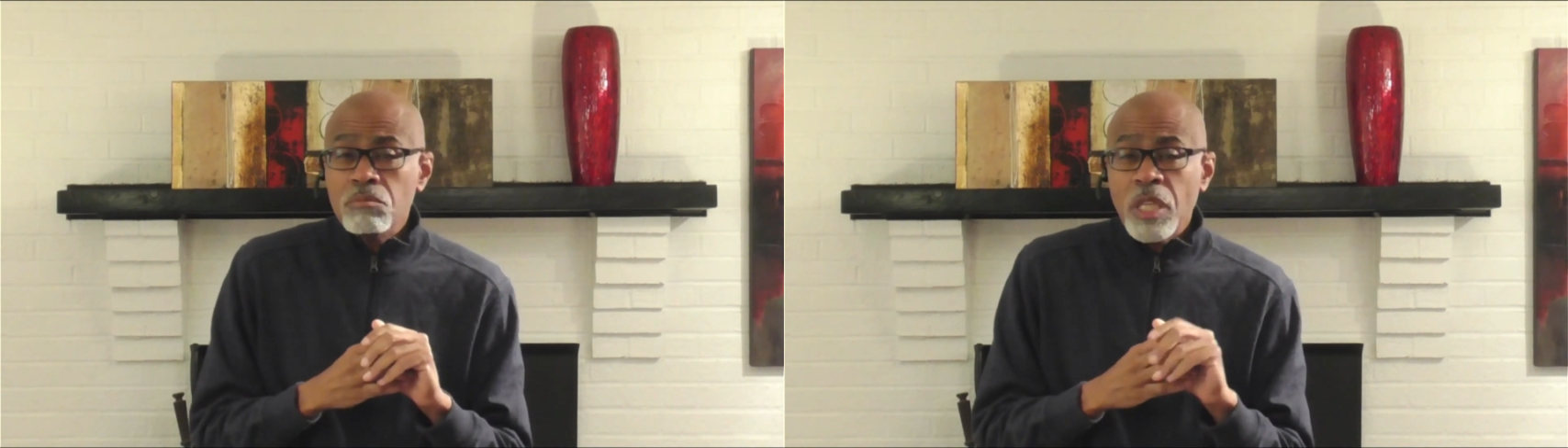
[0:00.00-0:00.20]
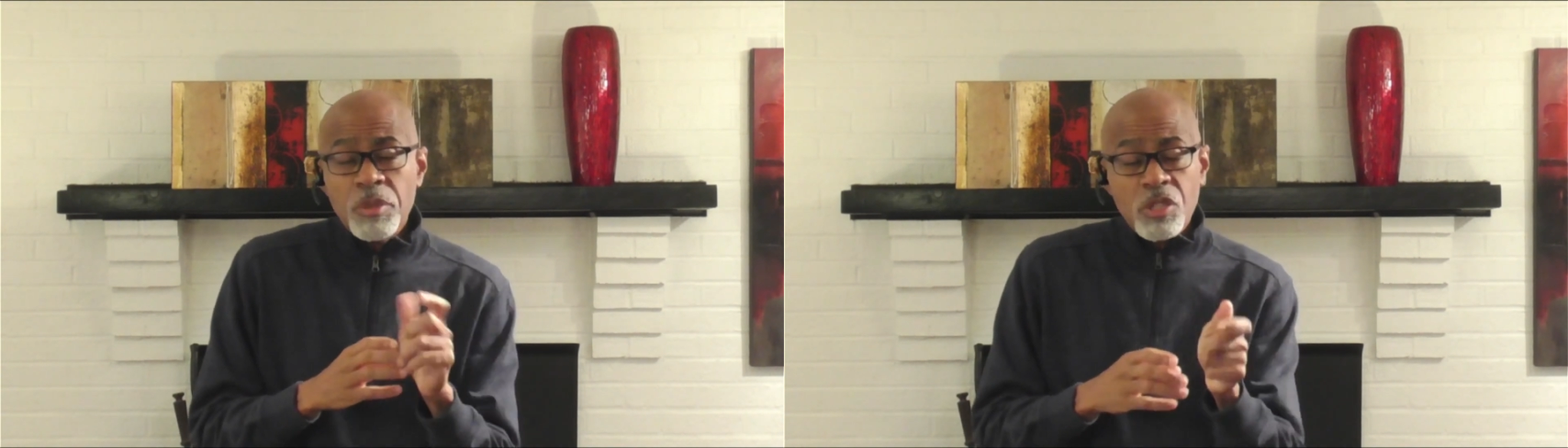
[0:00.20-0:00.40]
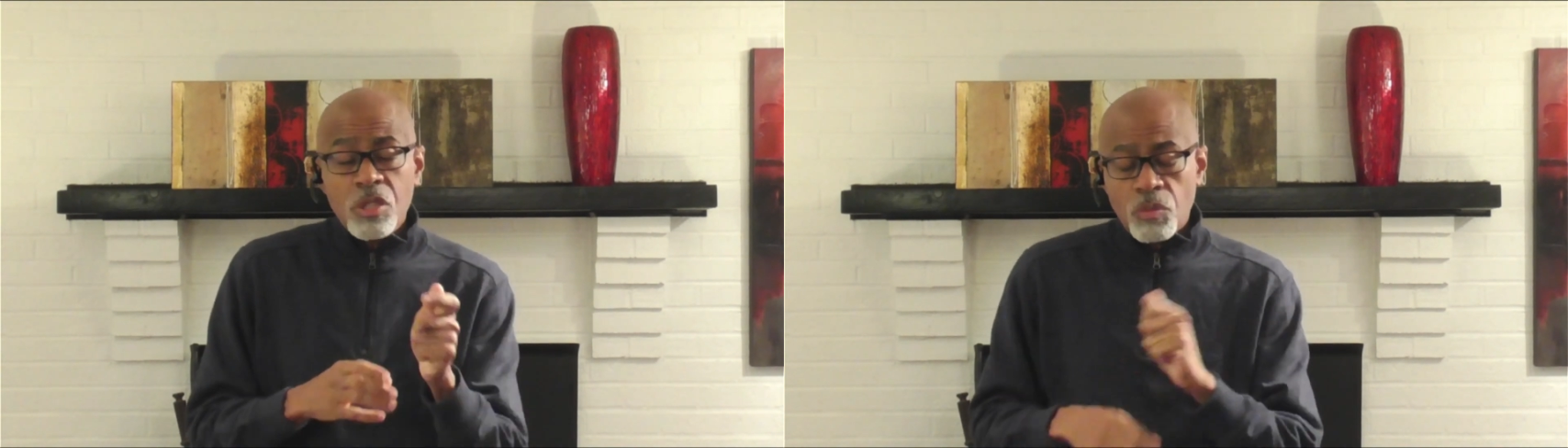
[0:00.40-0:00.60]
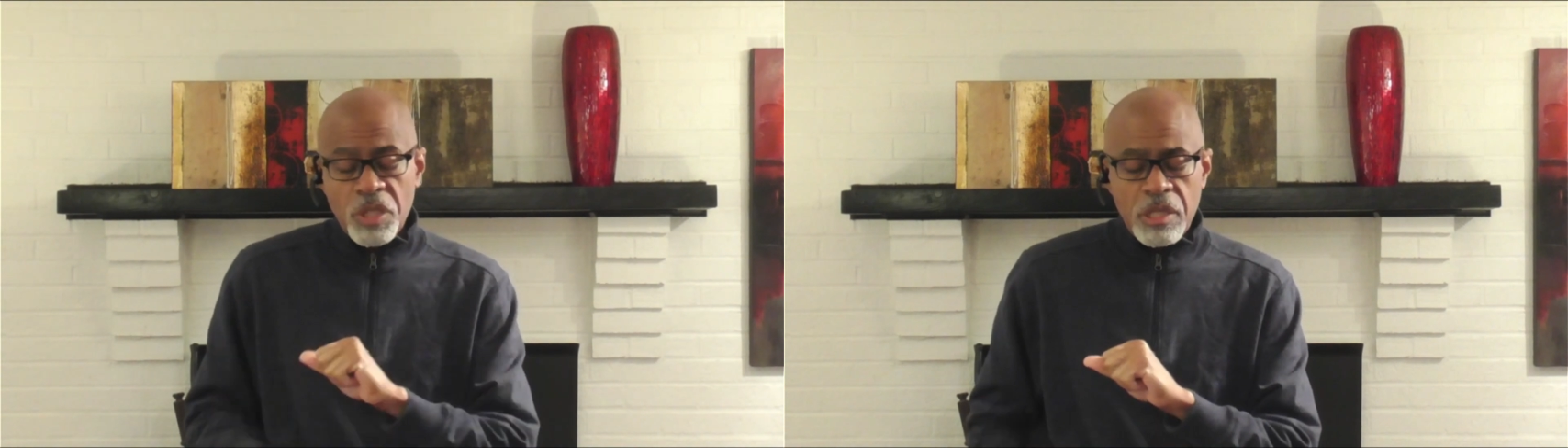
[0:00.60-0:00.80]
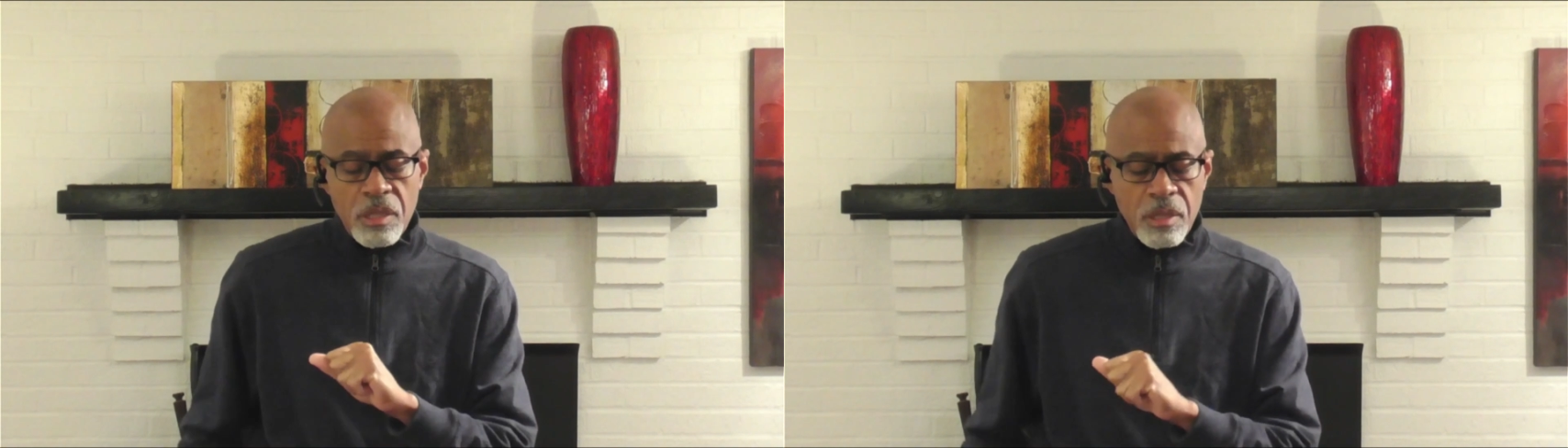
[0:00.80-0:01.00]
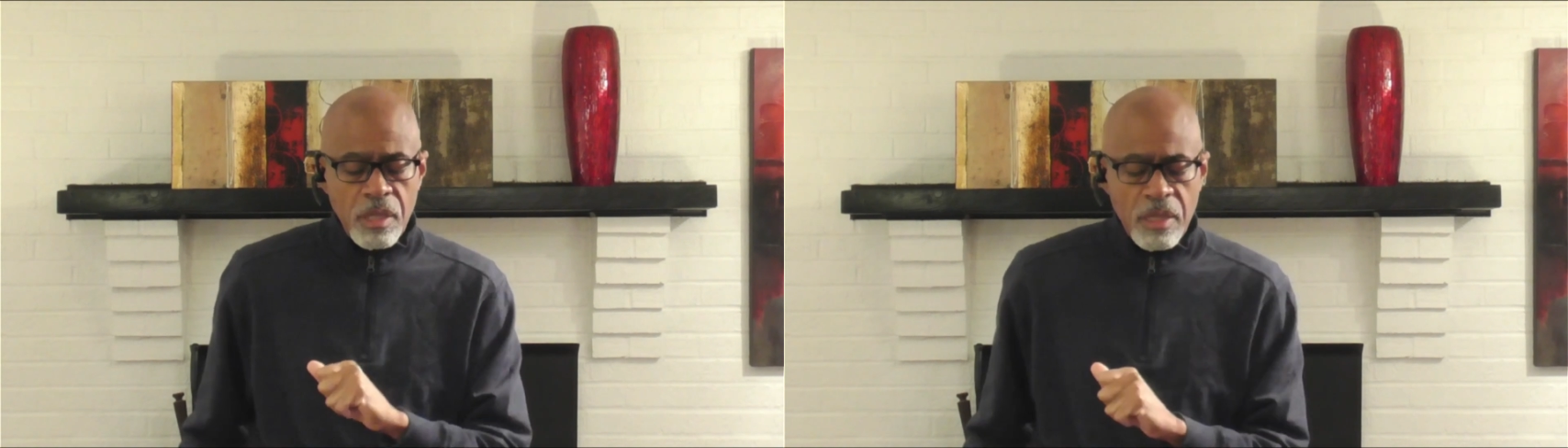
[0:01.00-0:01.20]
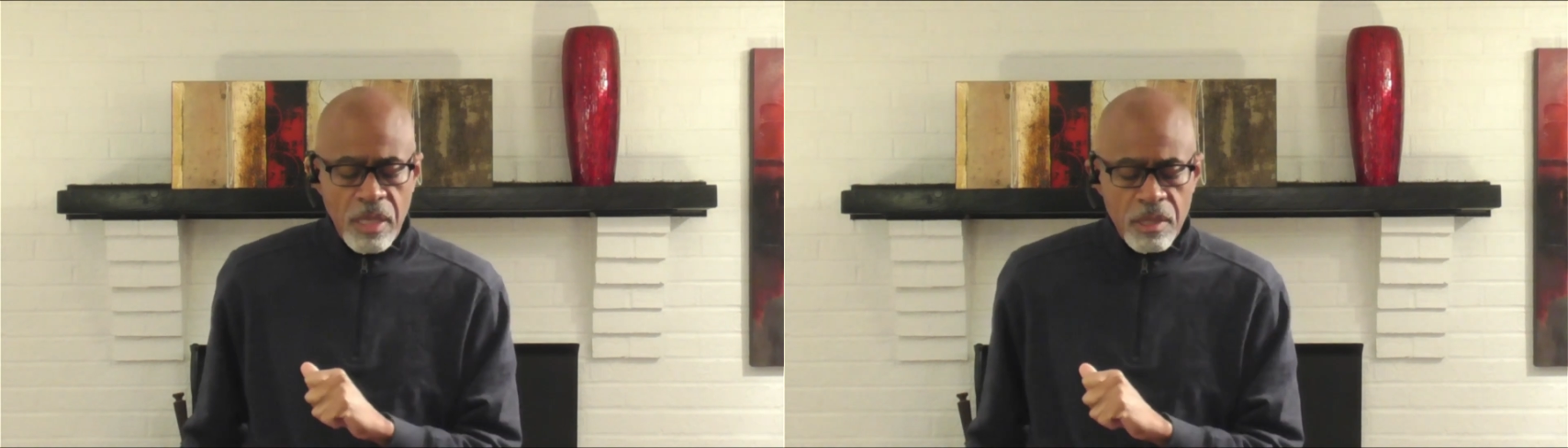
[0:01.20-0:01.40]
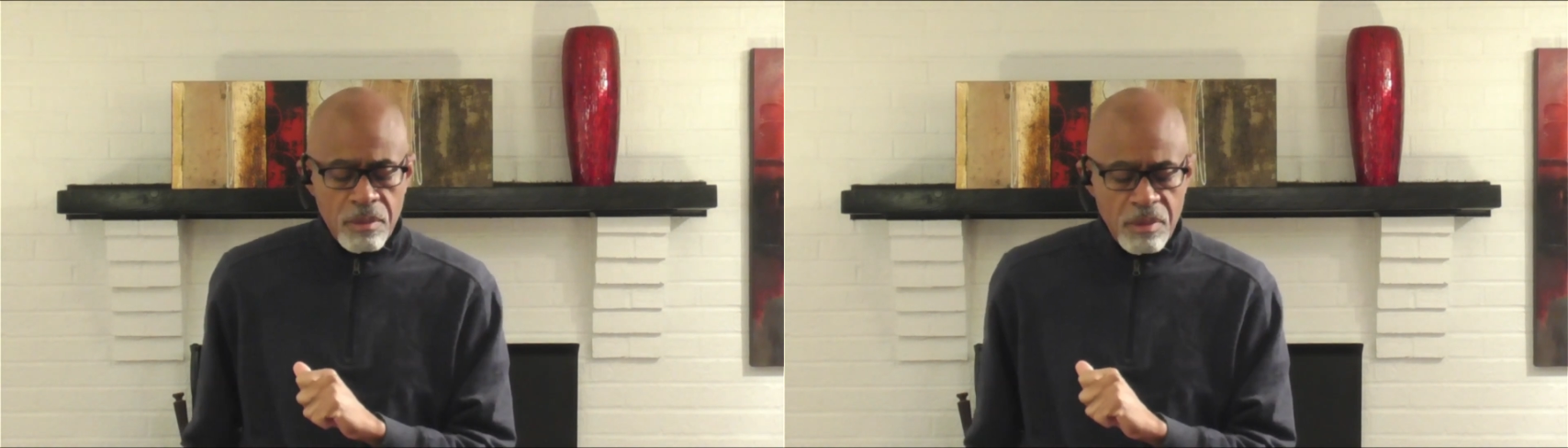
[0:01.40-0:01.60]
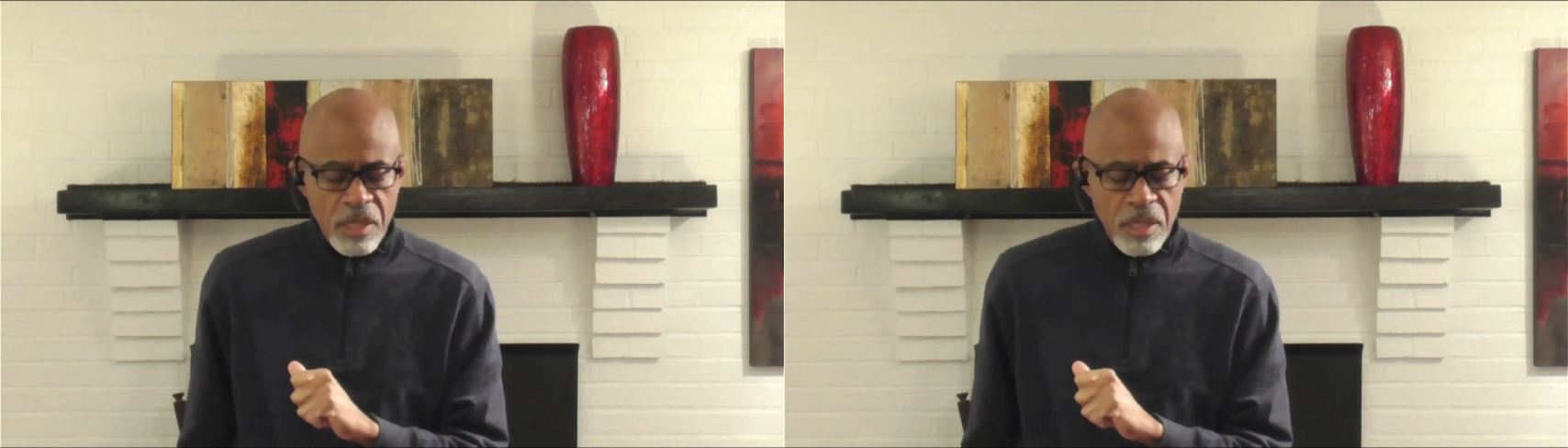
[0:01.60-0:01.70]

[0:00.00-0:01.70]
let me just read it, and then